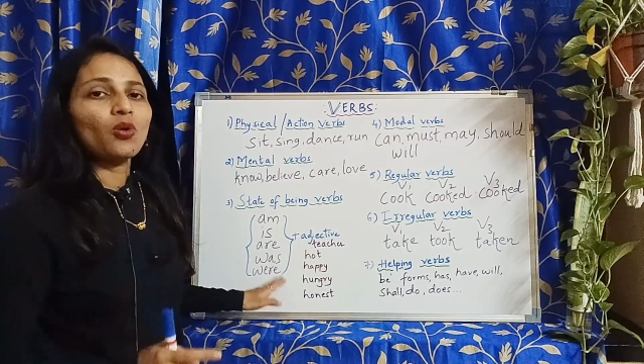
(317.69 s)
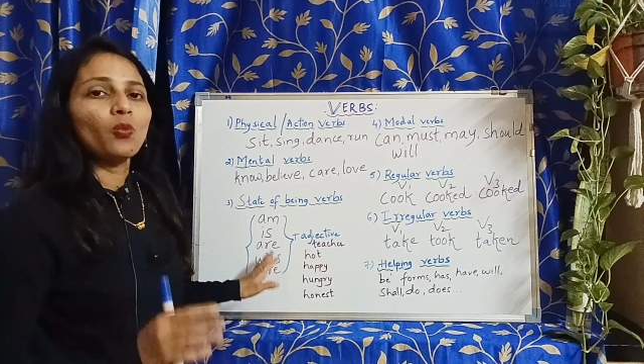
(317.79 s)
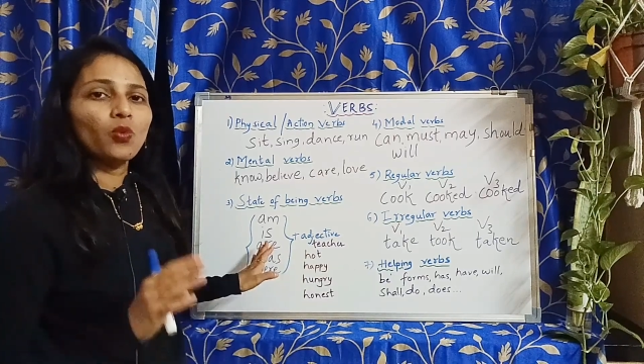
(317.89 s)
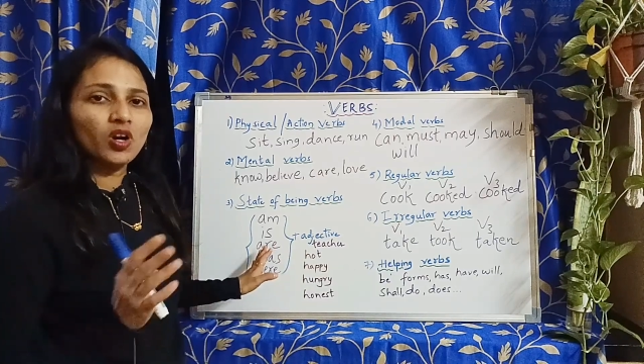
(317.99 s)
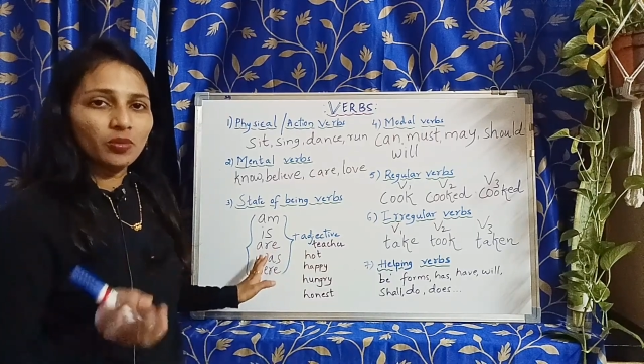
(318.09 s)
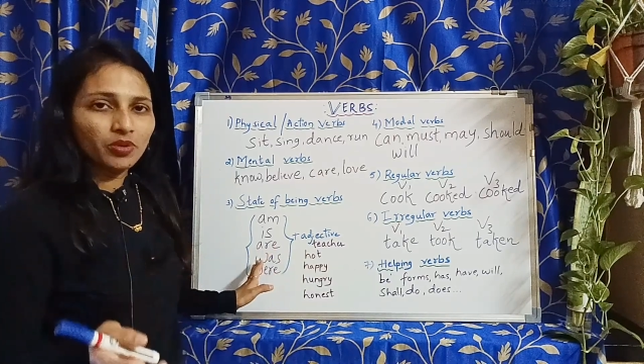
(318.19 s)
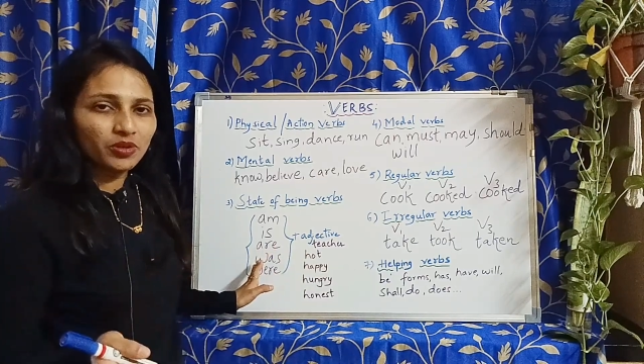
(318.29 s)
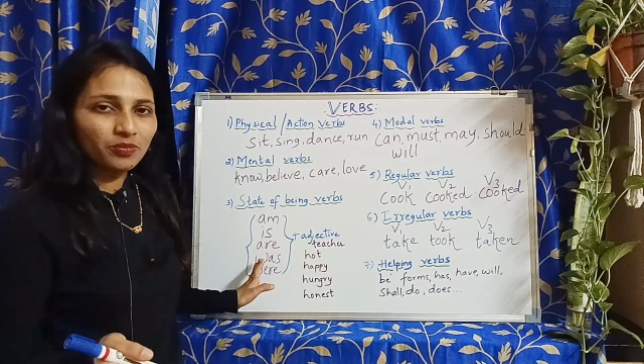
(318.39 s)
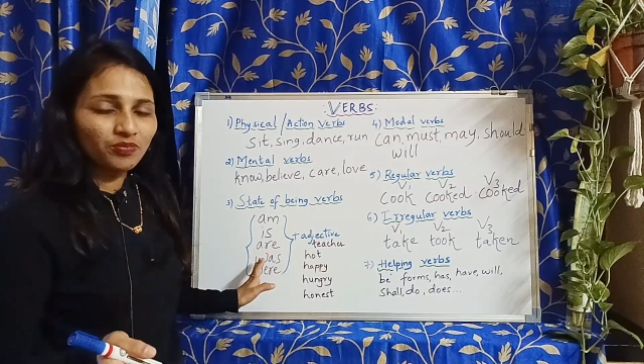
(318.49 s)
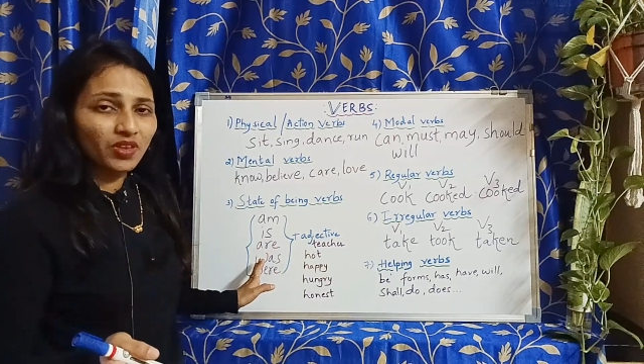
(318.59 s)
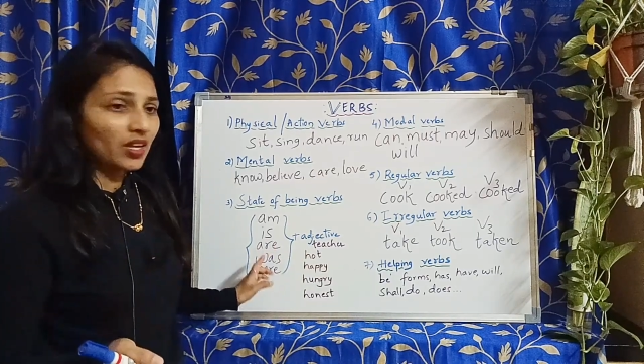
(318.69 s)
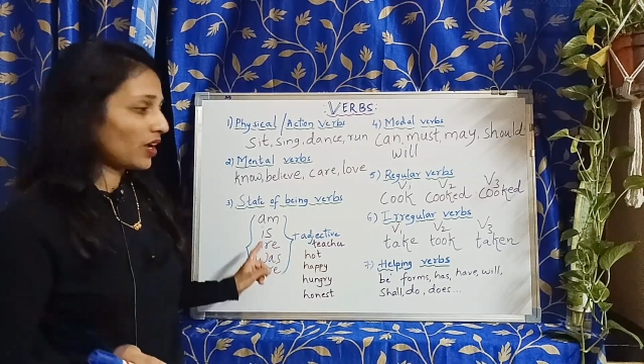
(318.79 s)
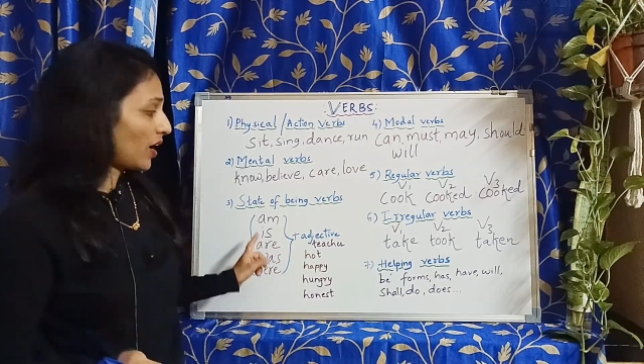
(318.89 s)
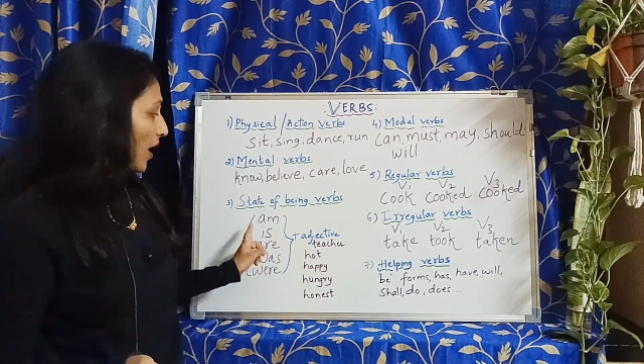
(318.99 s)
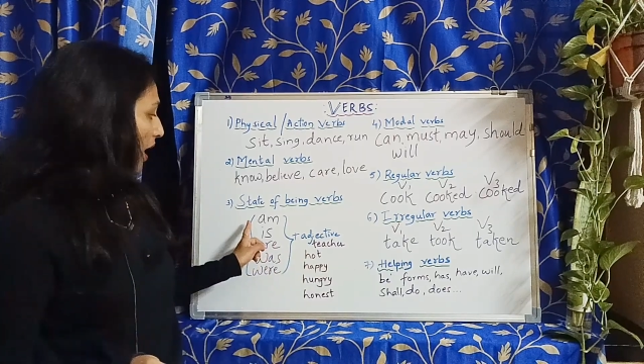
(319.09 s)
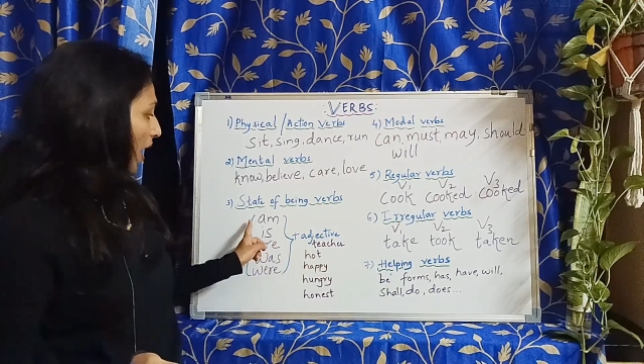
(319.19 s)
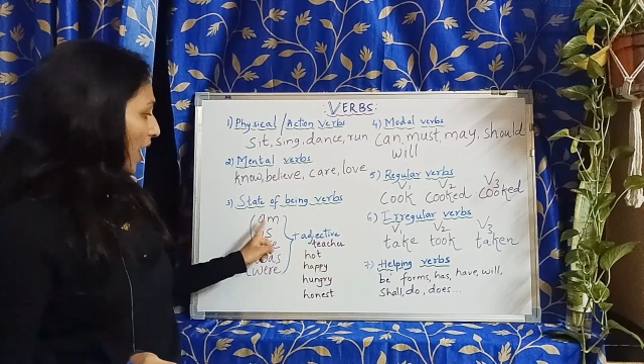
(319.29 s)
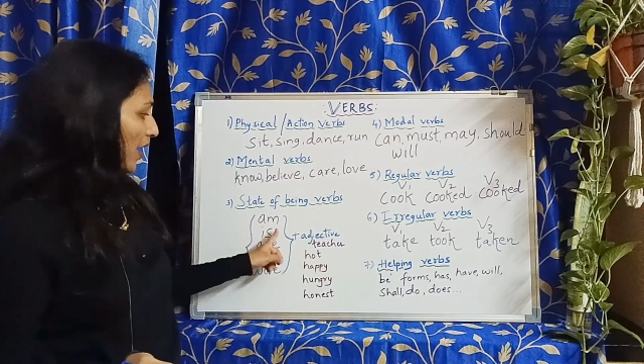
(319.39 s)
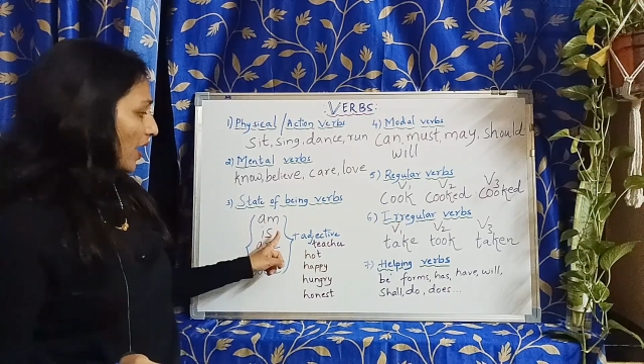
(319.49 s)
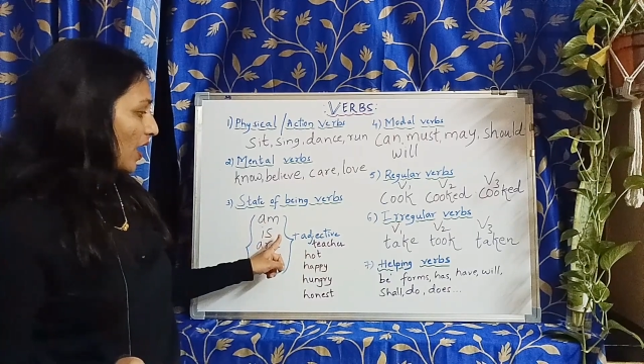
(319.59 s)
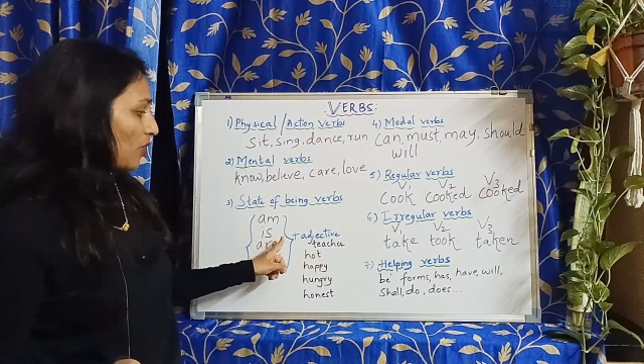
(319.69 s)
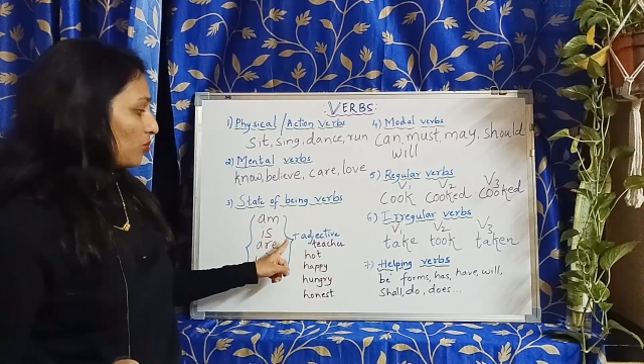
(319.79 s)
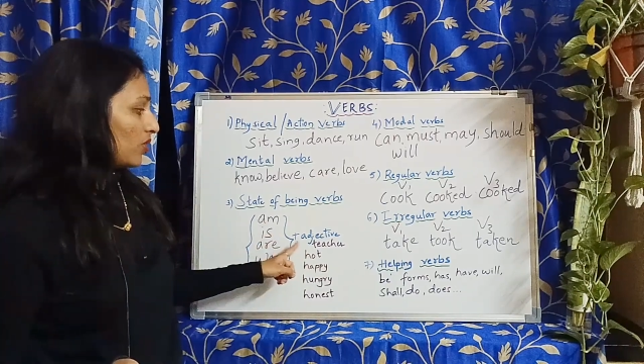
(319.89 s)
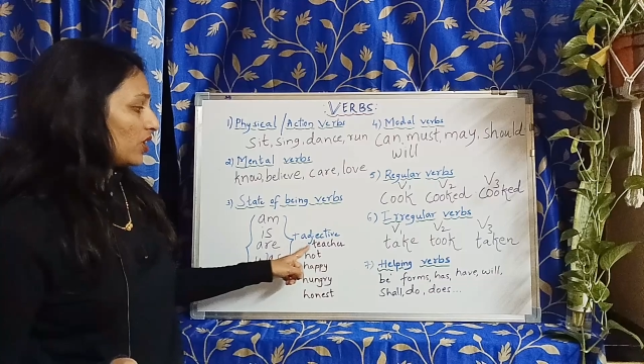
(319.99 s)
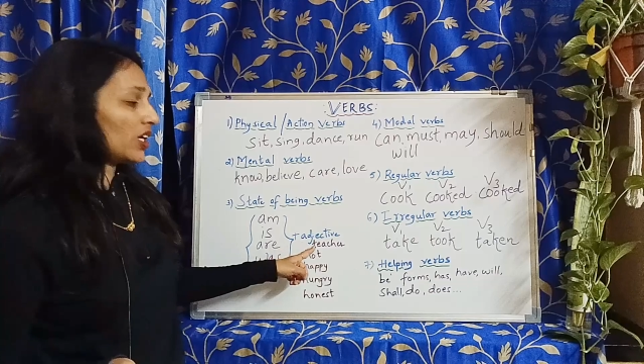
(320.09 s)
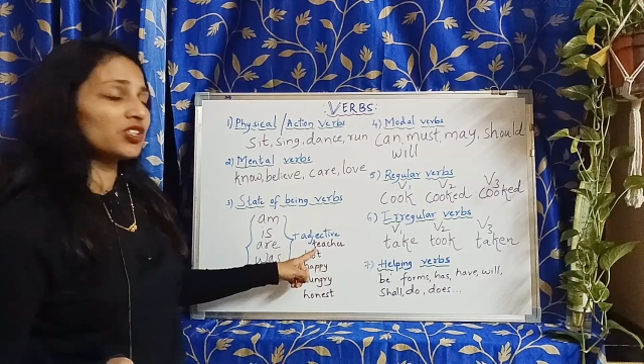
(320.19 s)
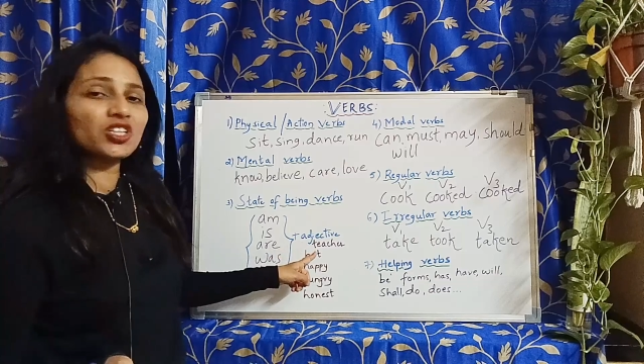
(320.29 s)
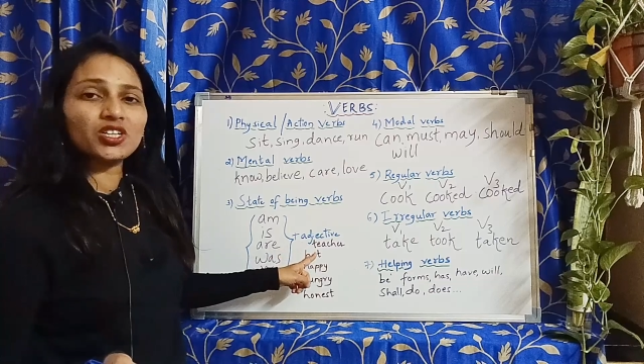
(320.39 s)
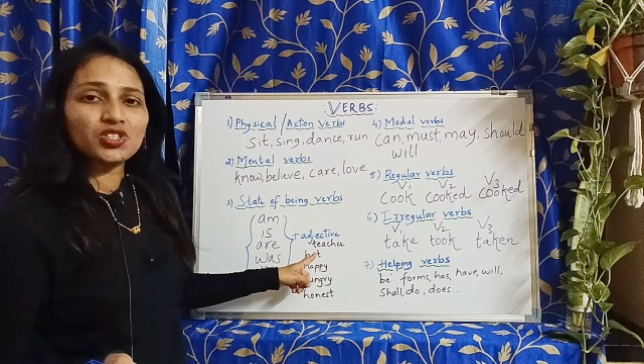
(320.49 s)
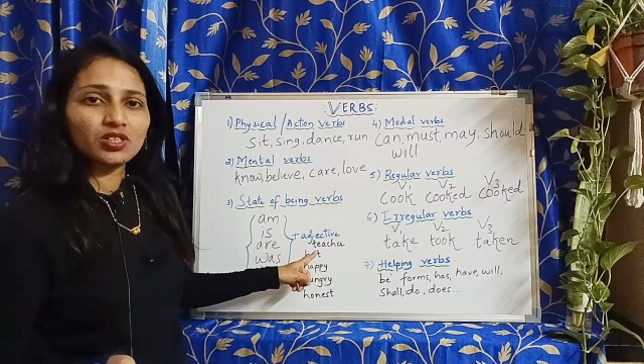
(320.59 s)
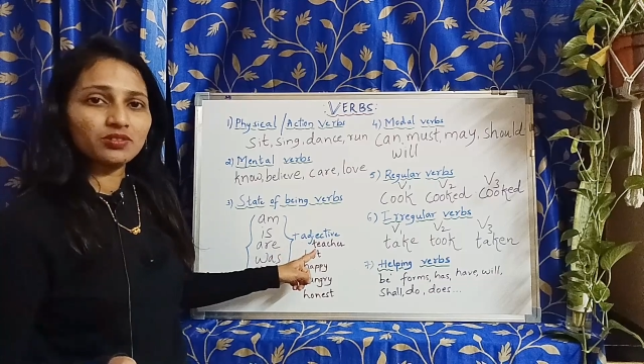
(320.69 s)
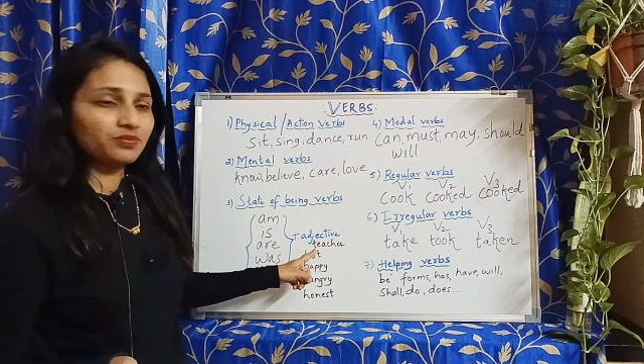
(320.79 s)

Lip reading: verb. I am a teacher.